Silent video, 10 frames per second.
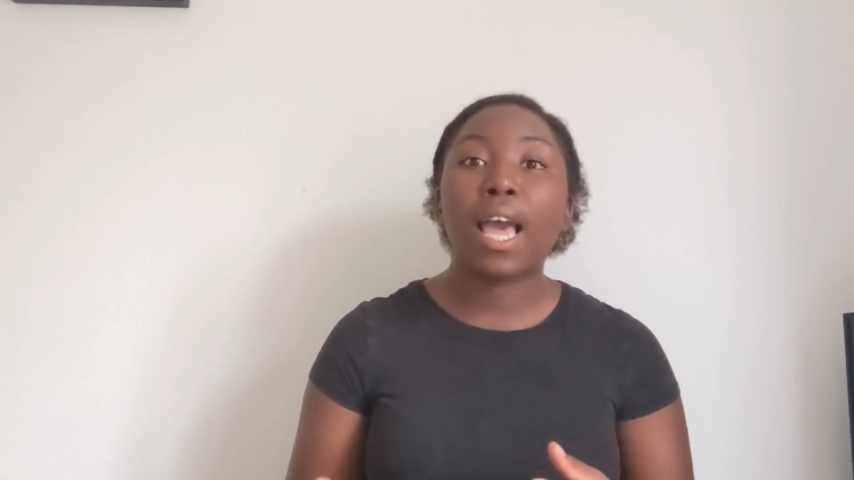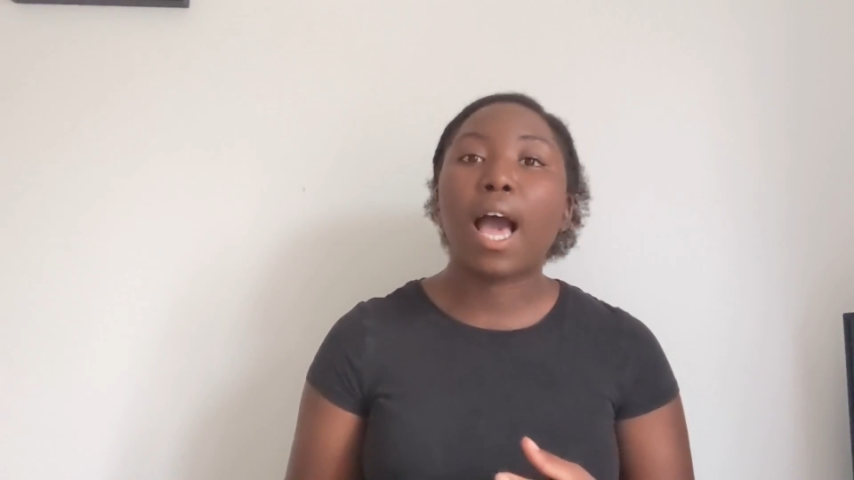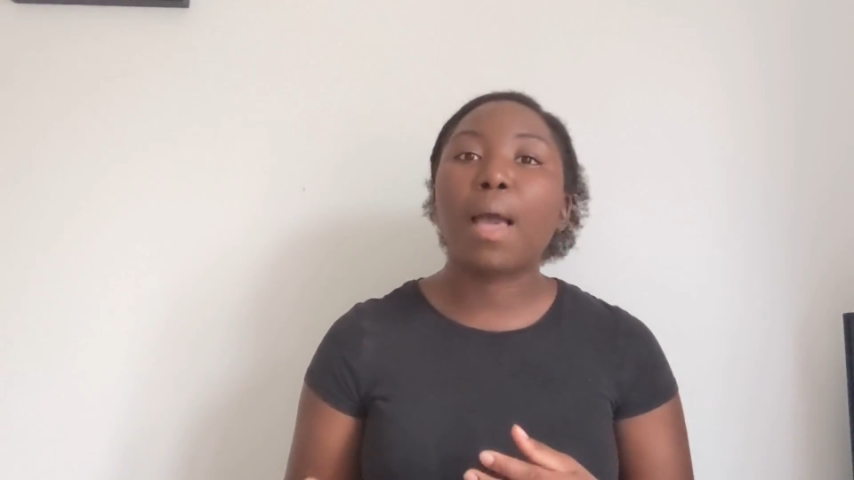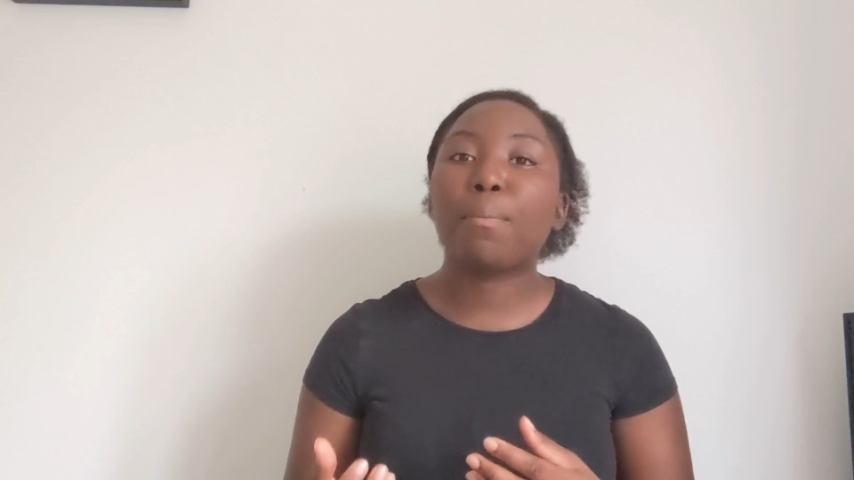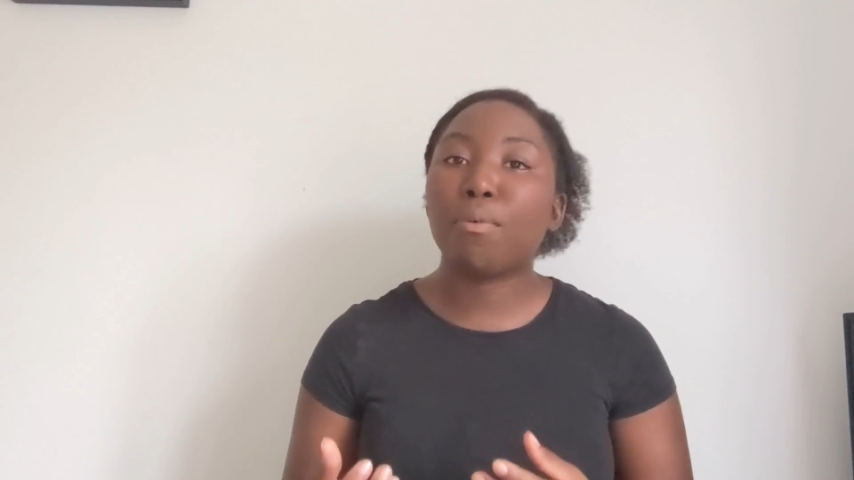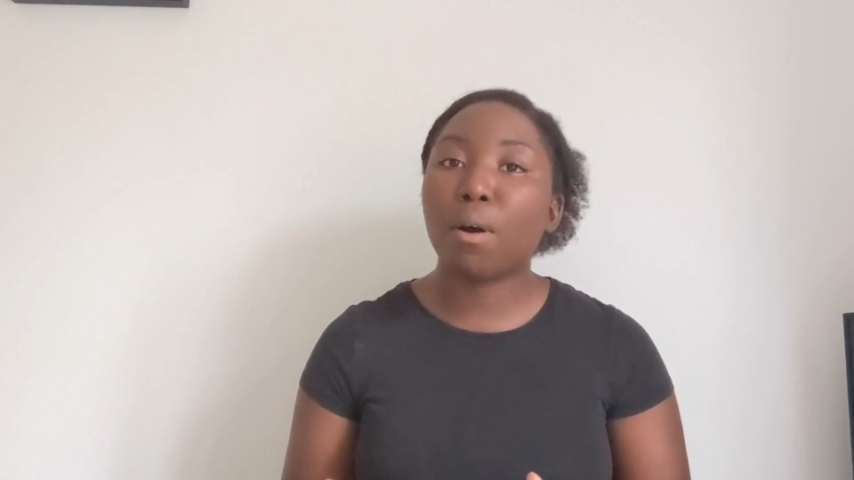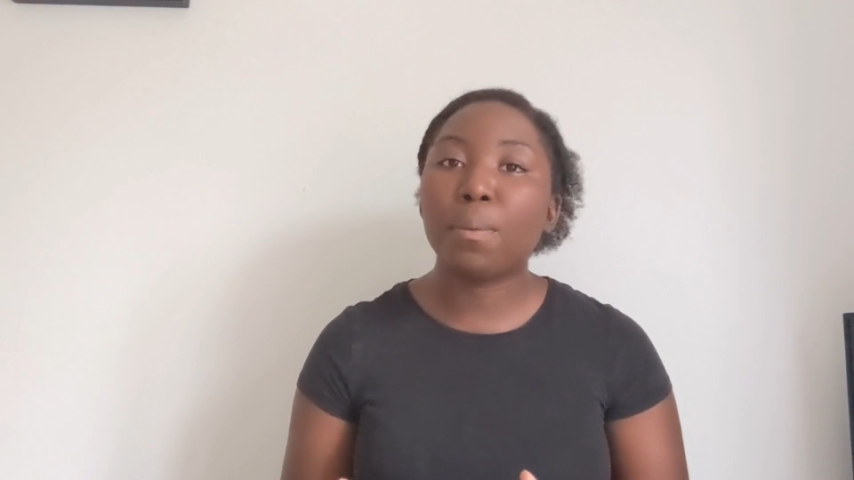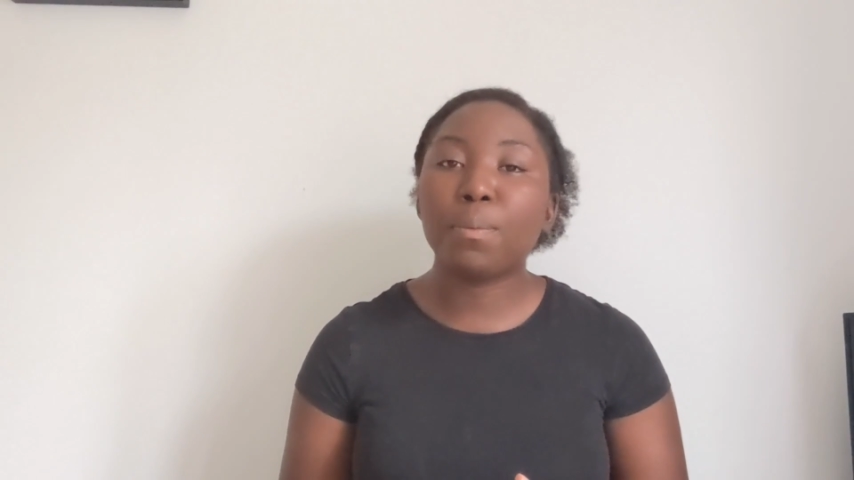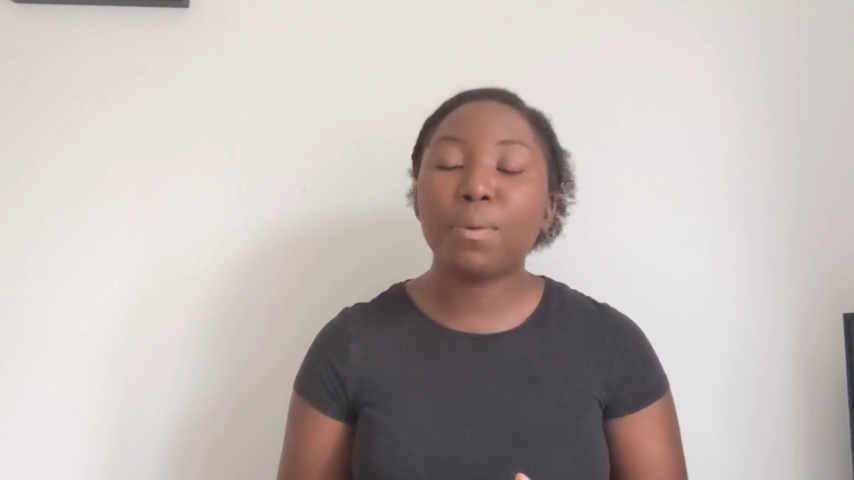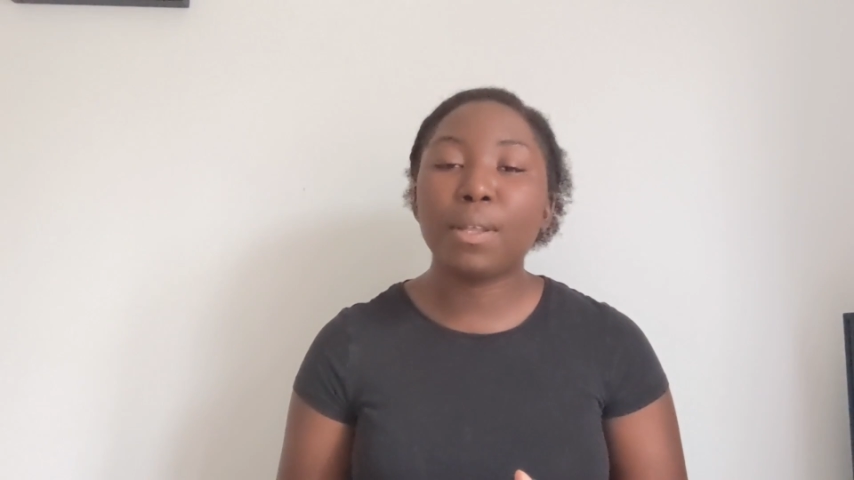I
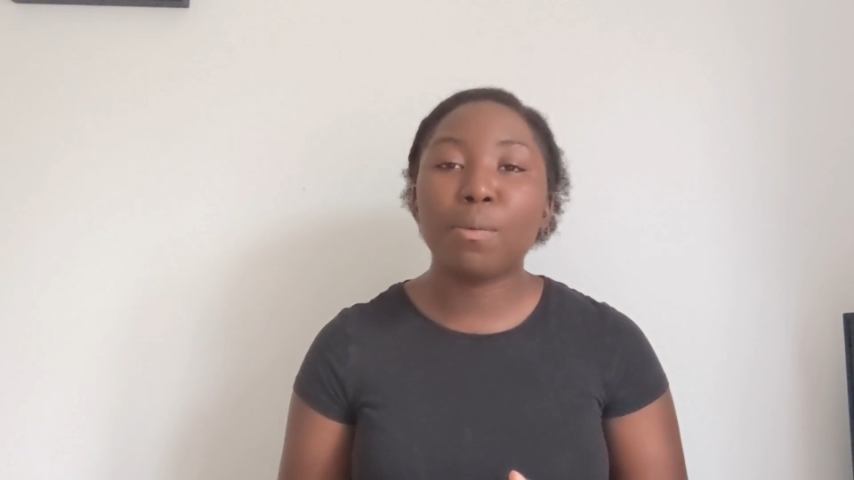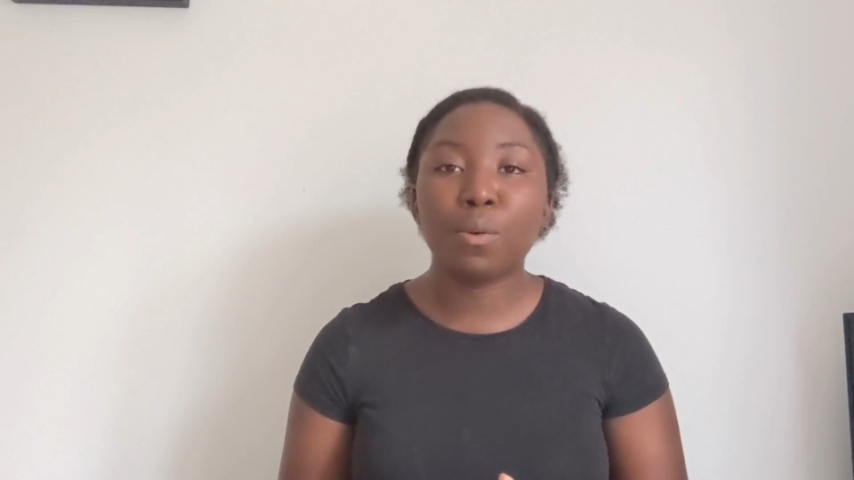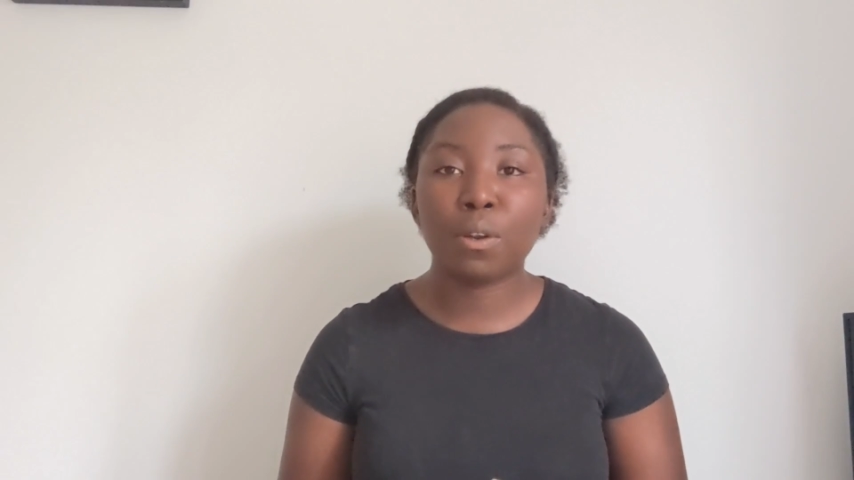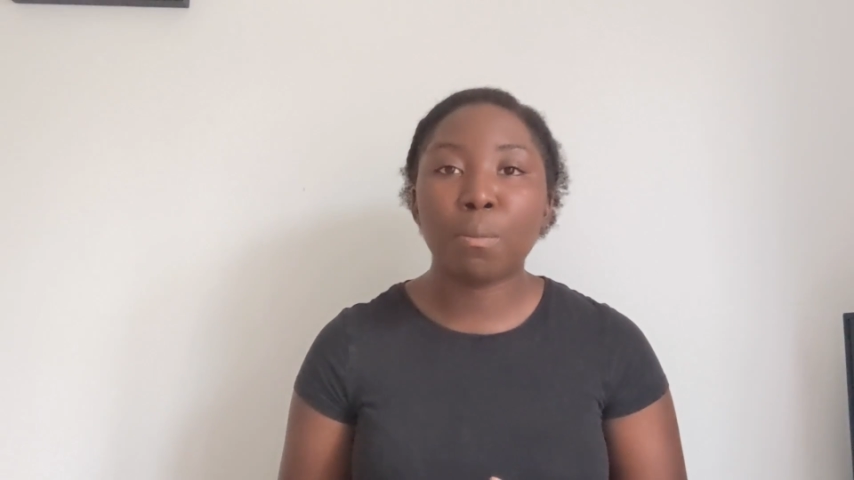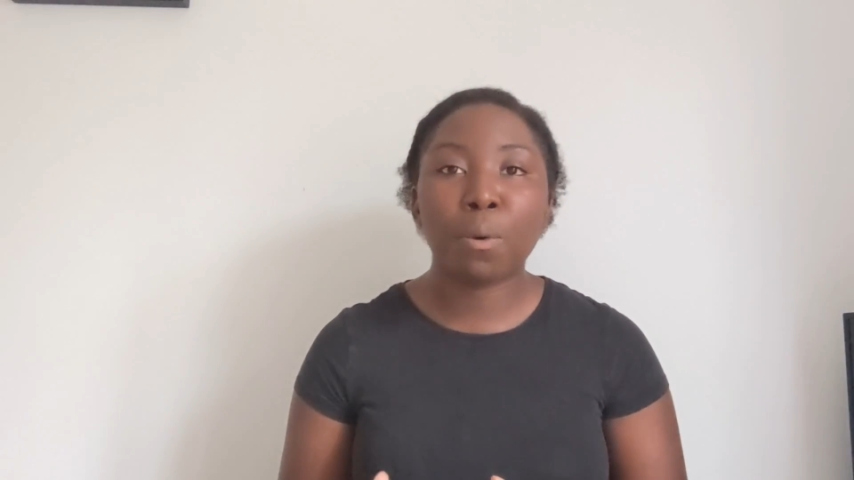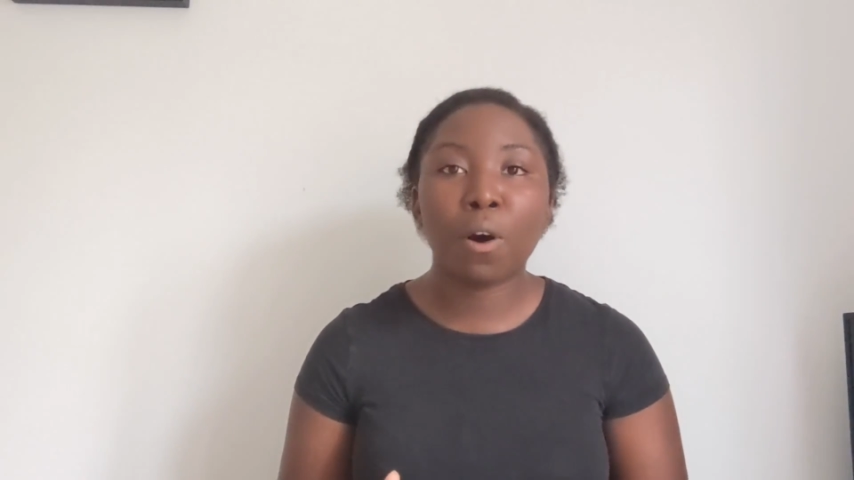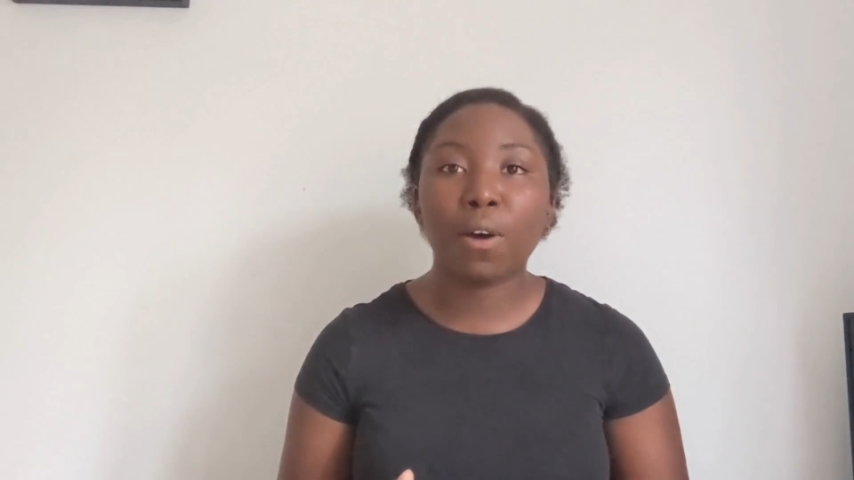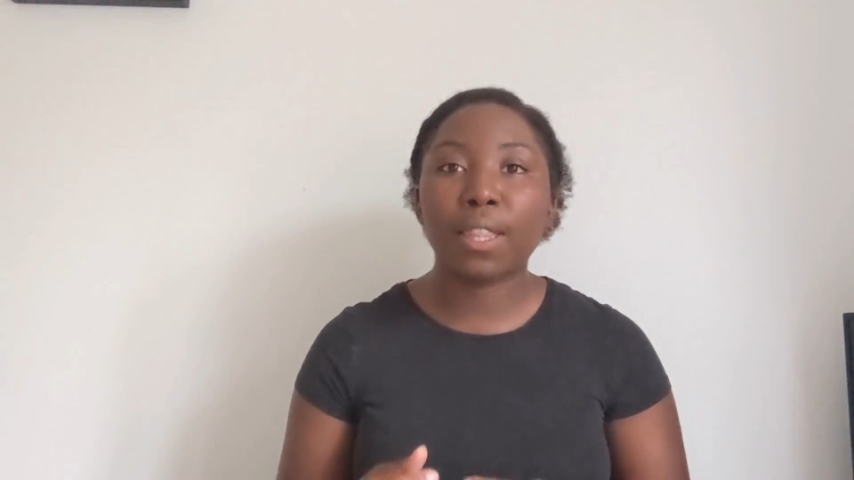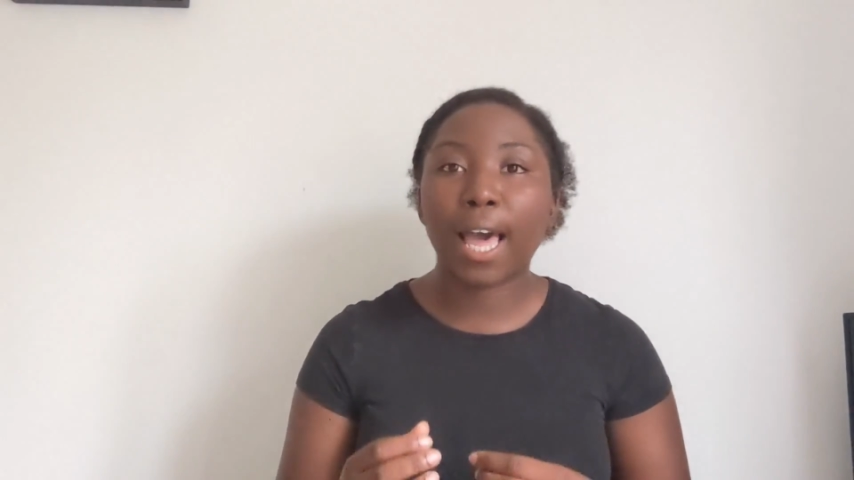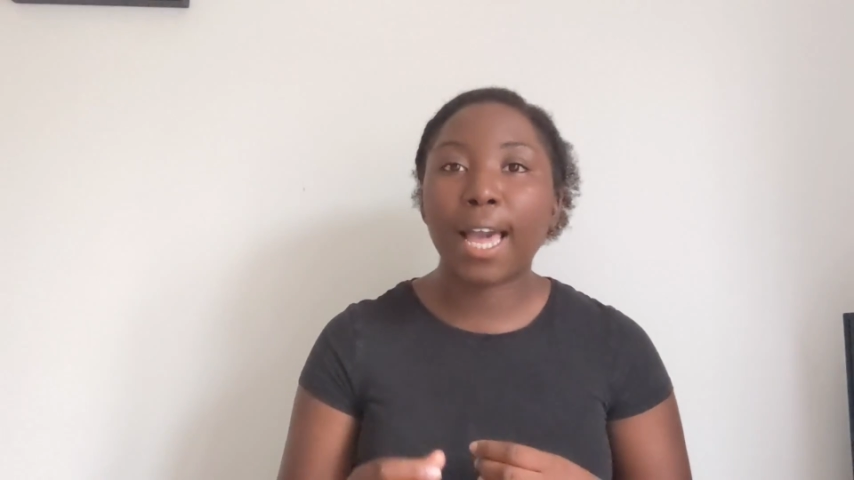probably would have bought the